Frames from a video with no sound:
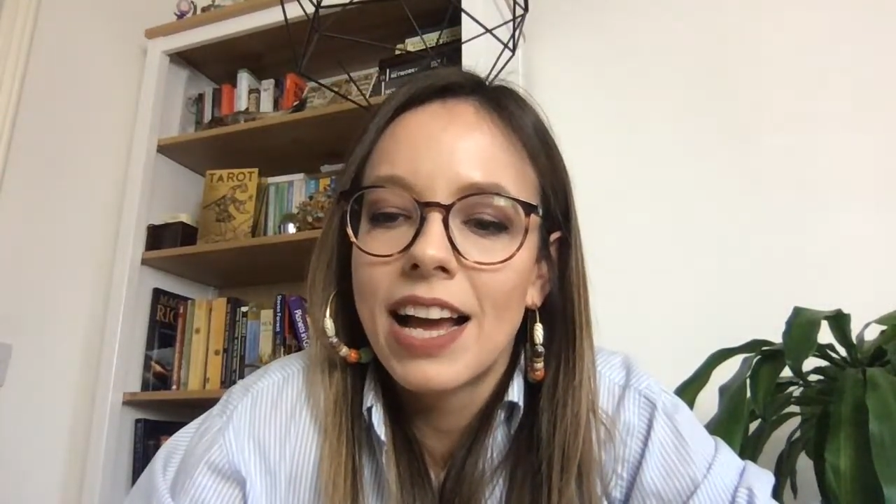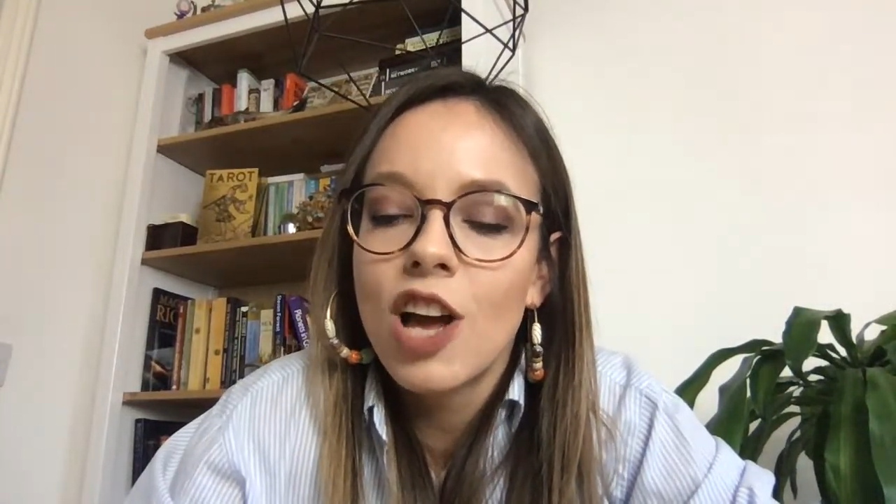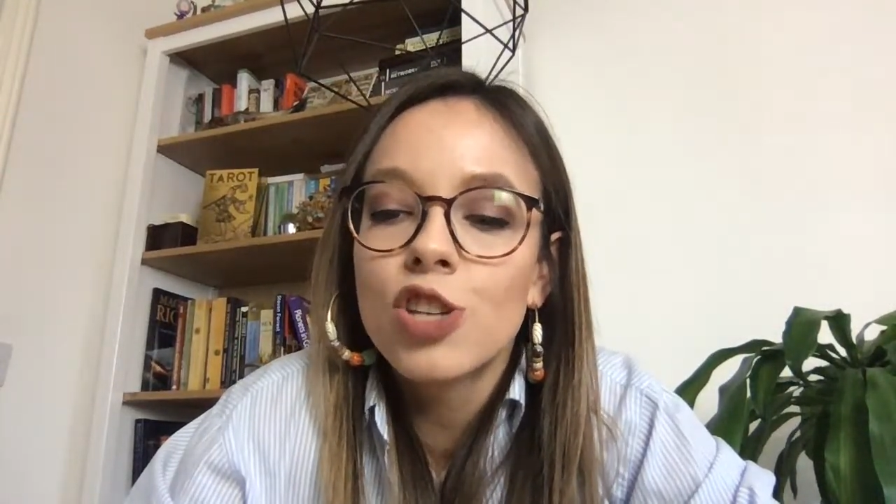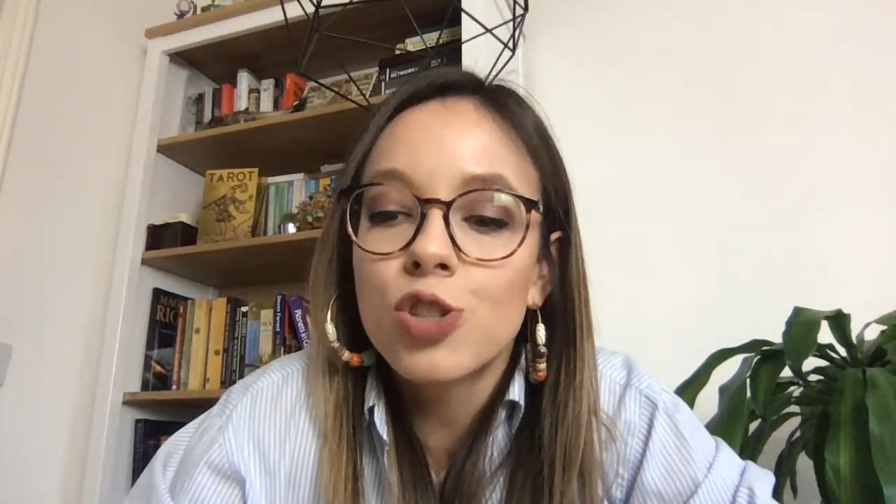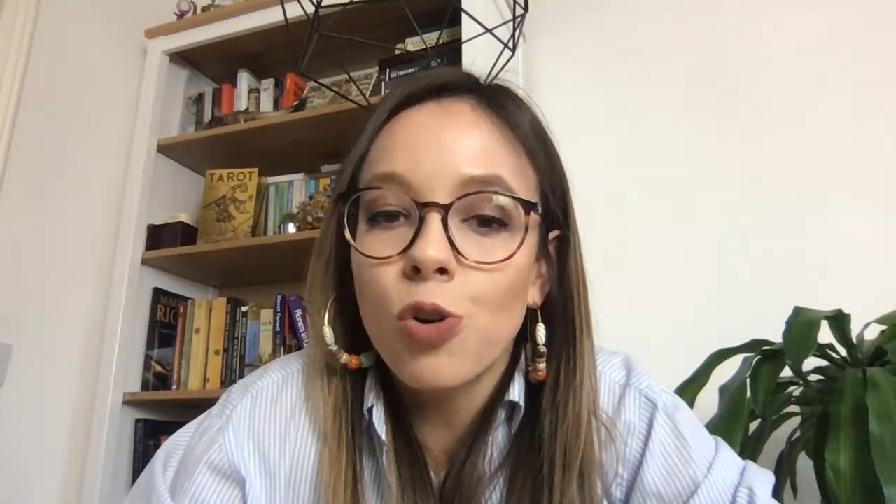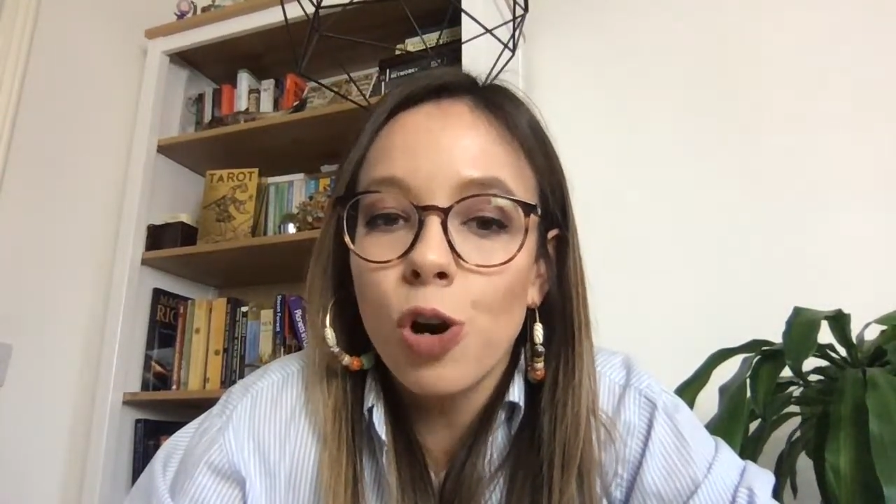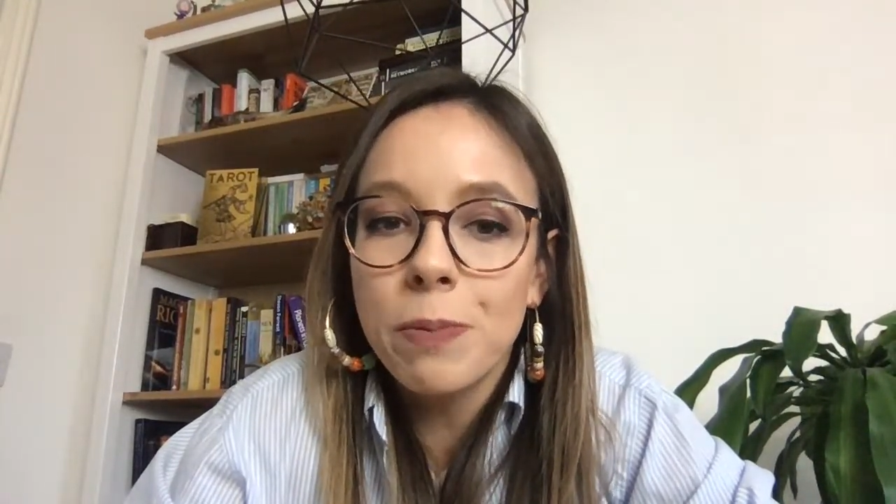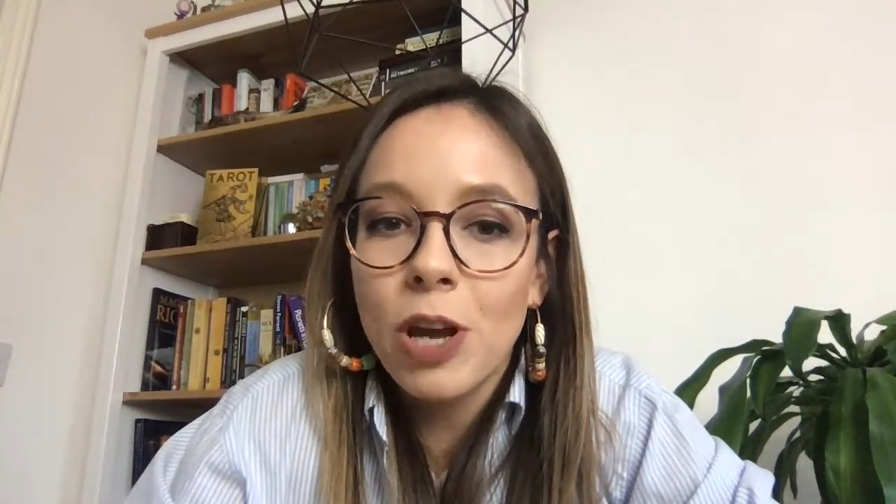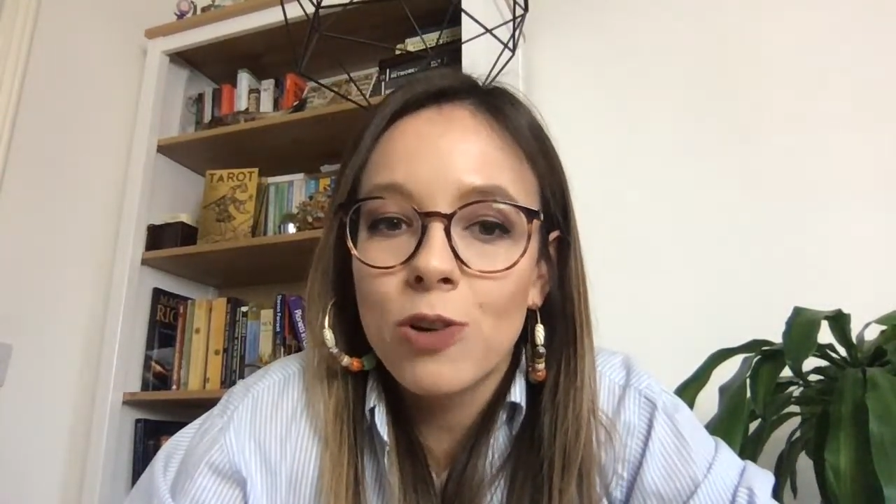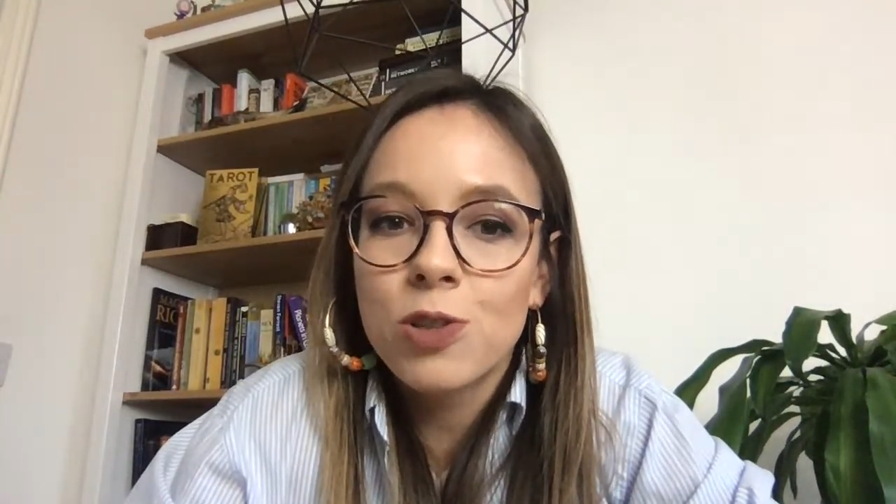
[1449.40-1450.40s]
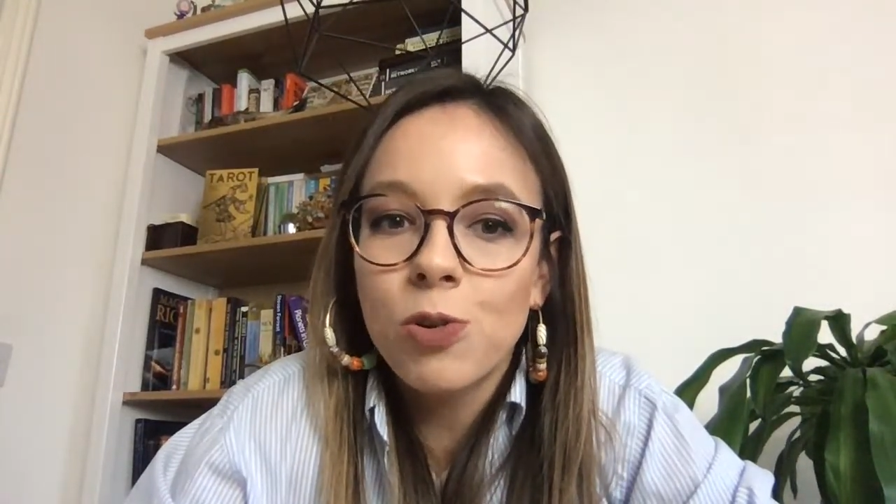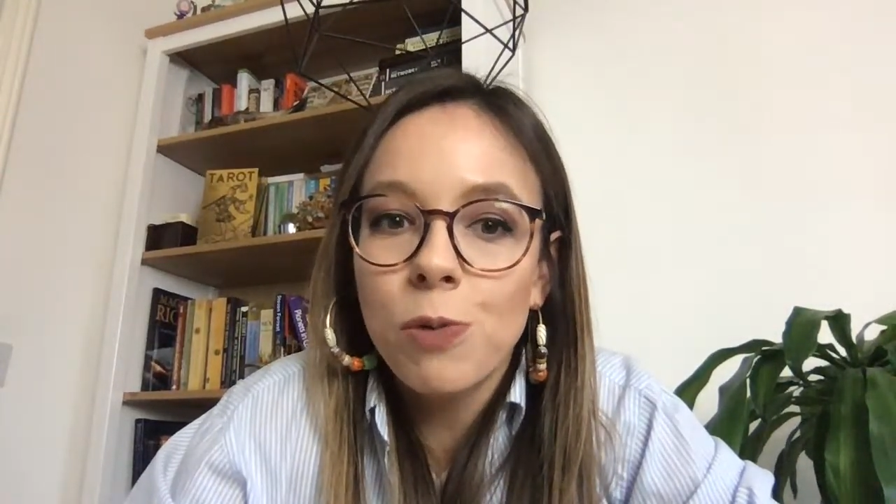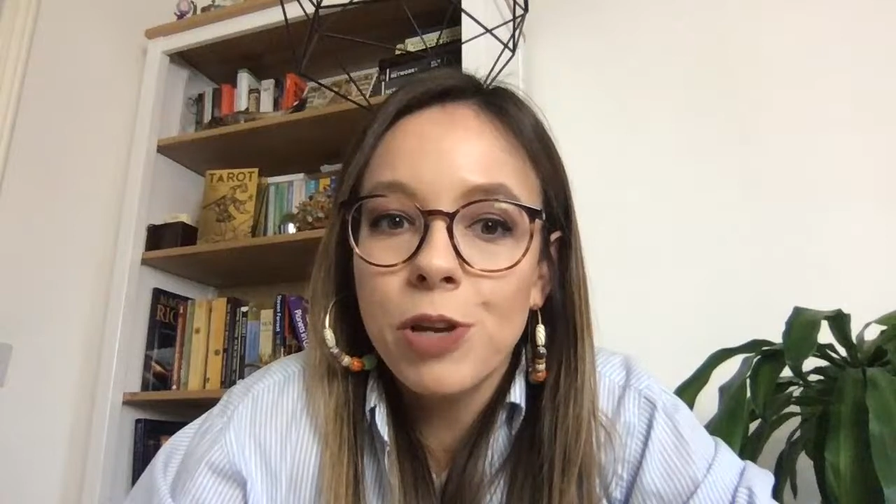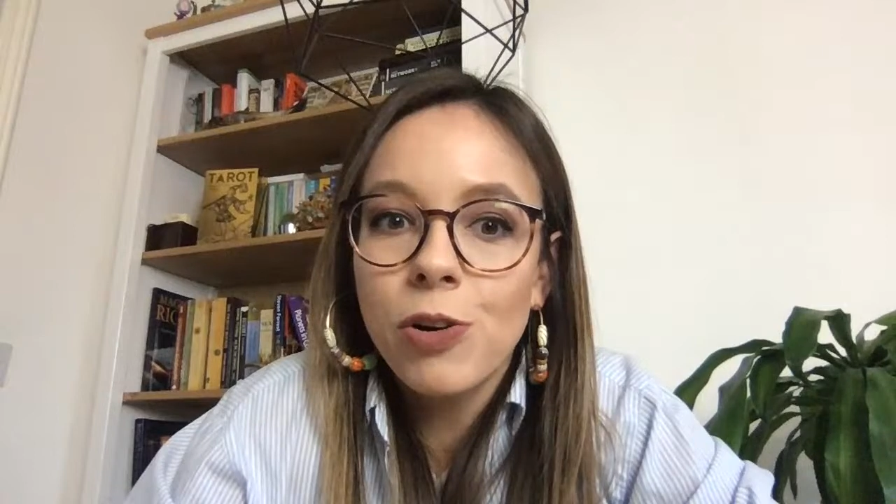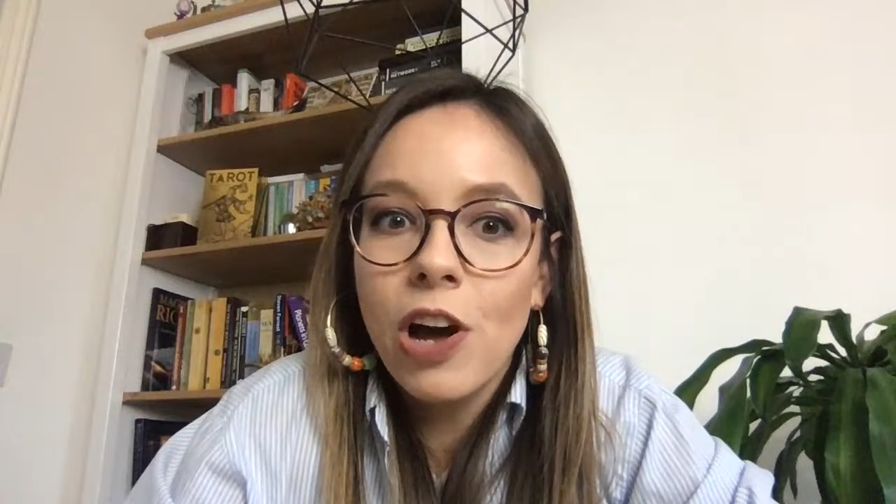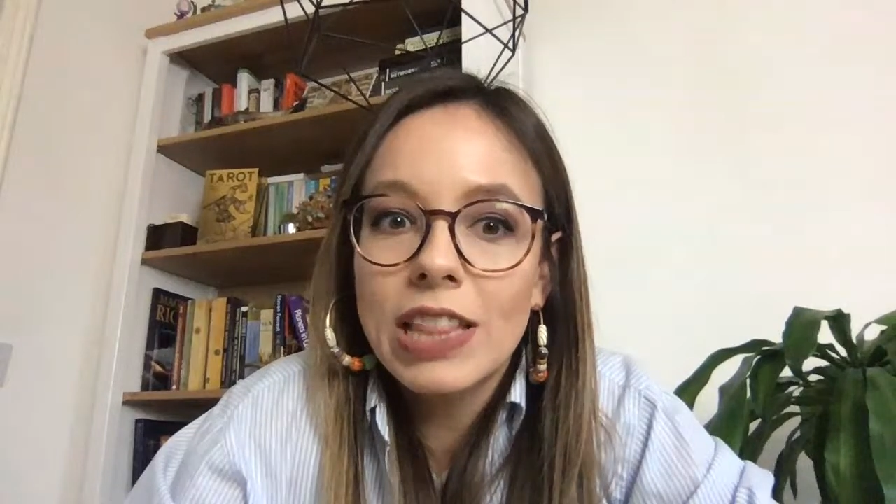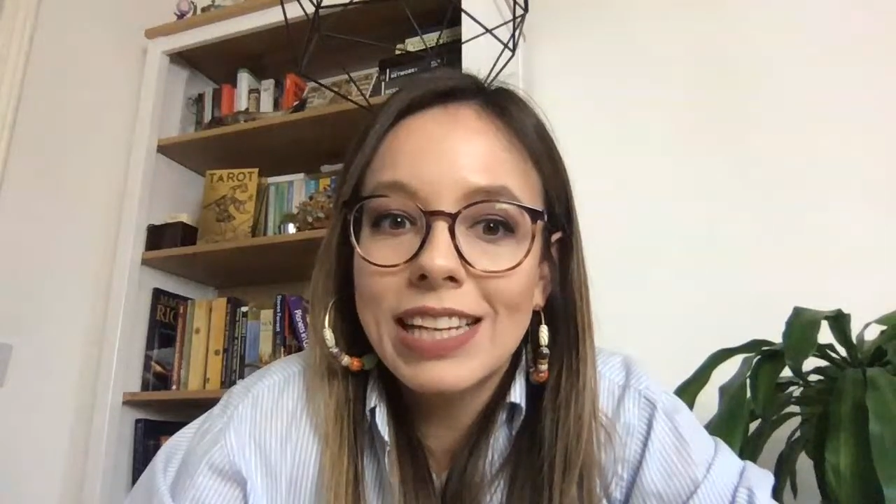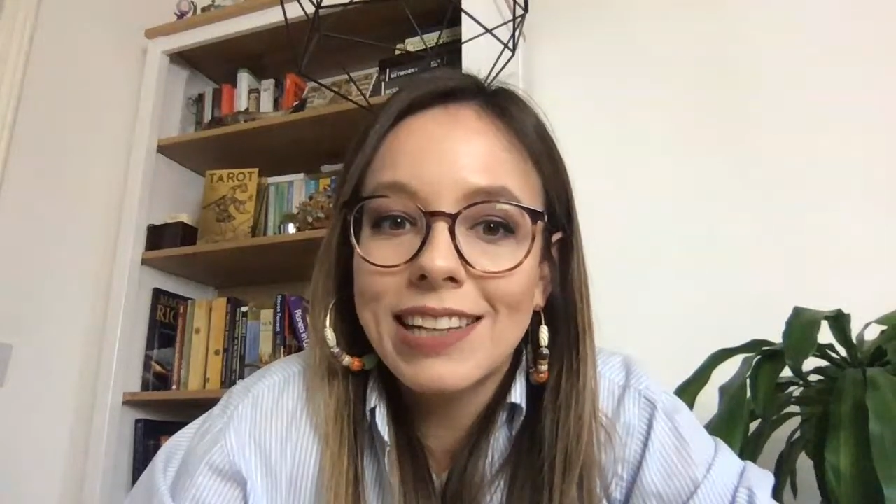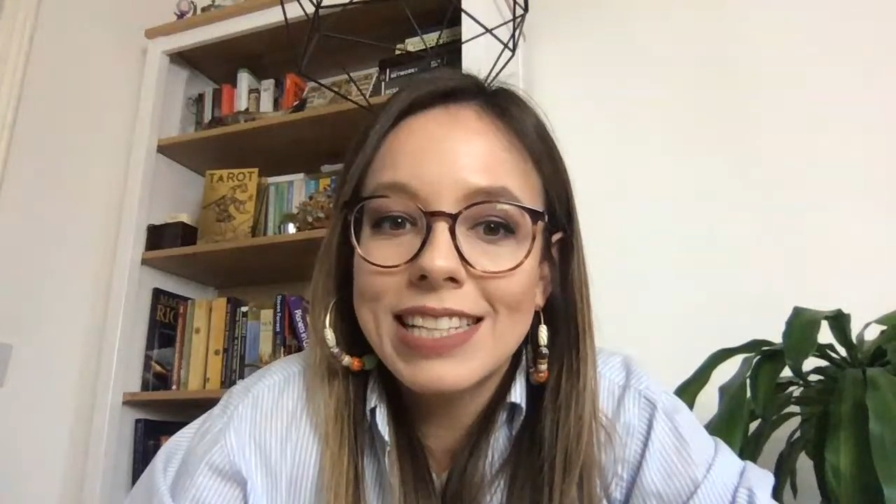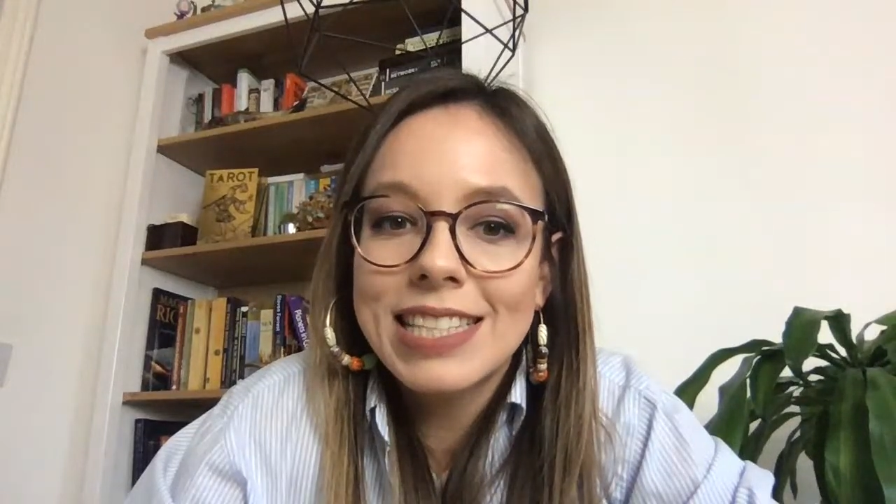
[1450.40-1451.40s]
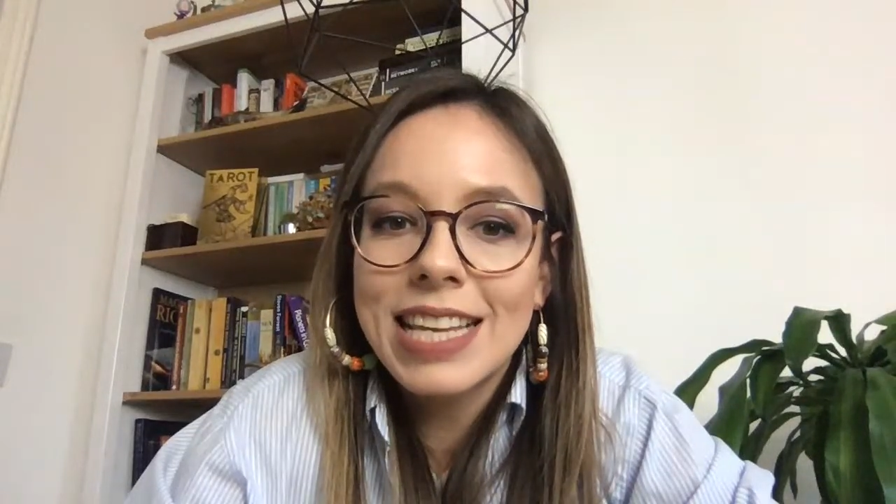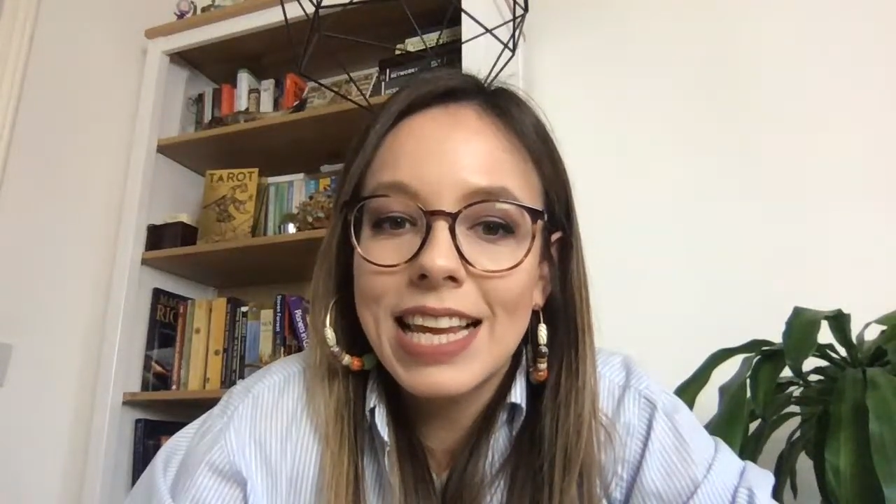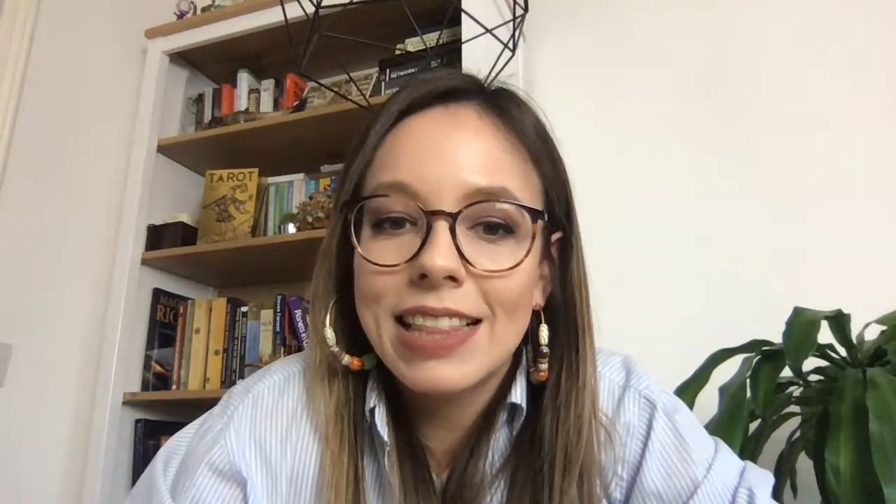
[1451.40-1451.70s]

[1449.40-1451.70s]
Scorpio on the IC.